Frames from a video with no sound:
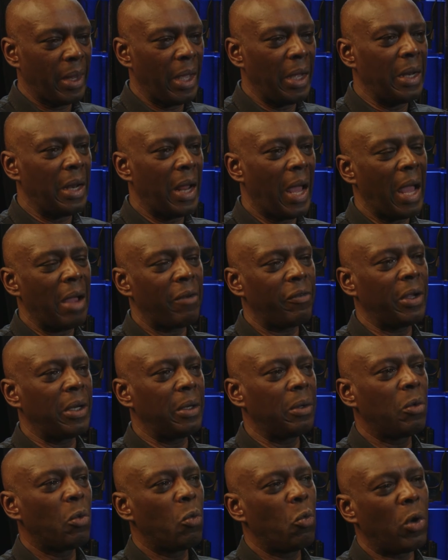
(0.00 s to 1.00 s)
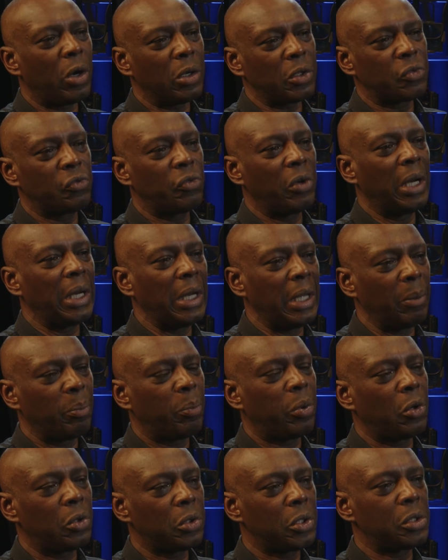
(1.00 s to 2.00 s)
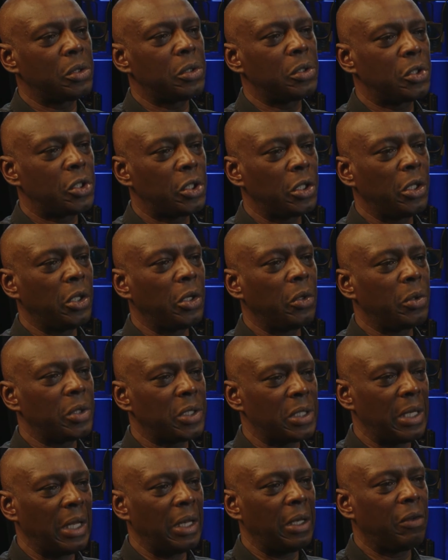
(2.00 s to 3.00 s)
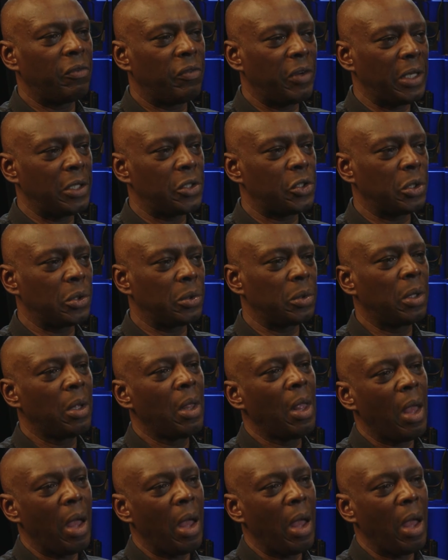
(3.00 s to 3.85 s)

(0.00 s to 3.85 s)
and having what's really important to you as an individual,